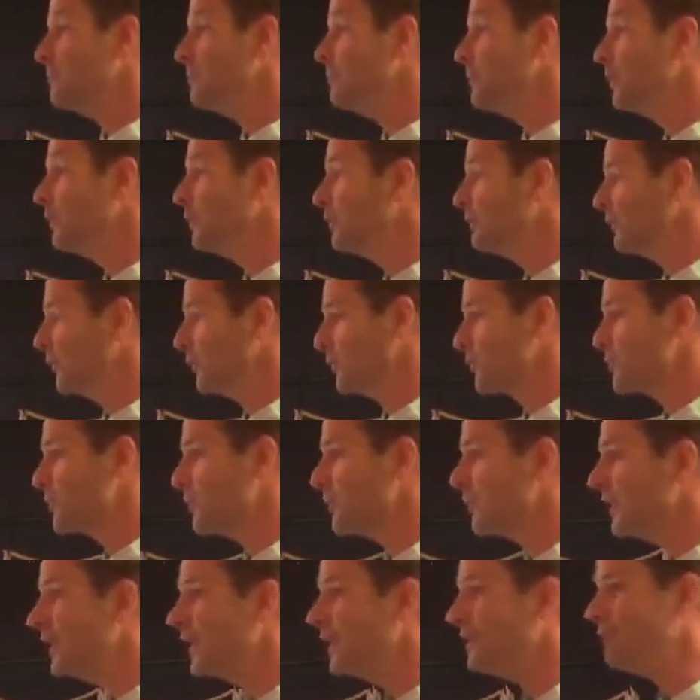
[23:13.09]
Beautiful.
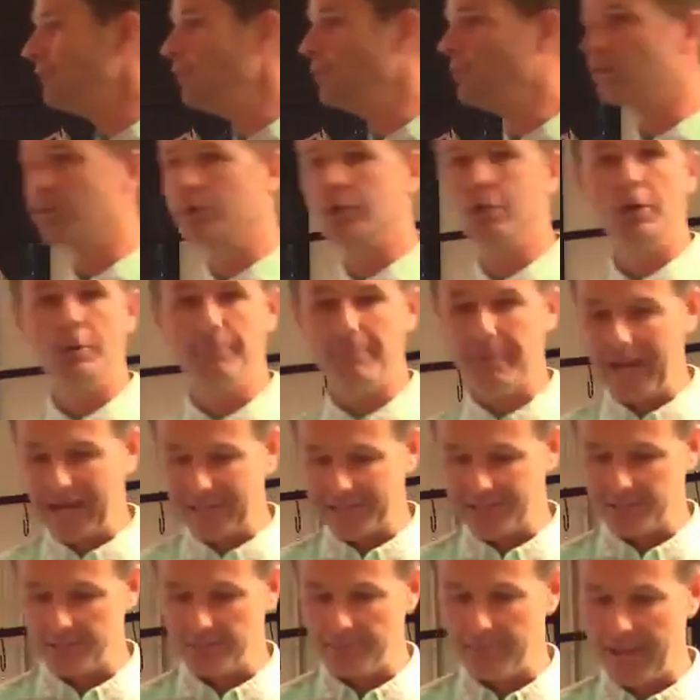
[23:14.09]
So then, if you were to go
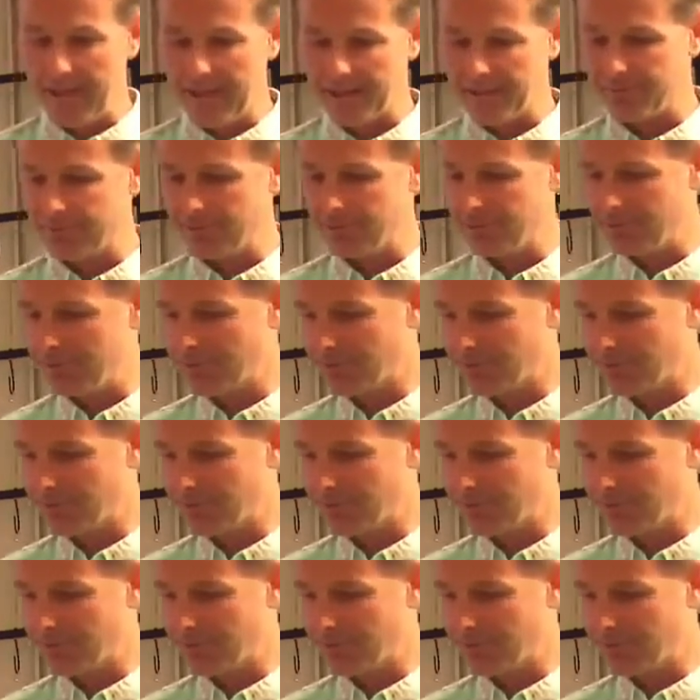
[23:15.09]
back to Matthew,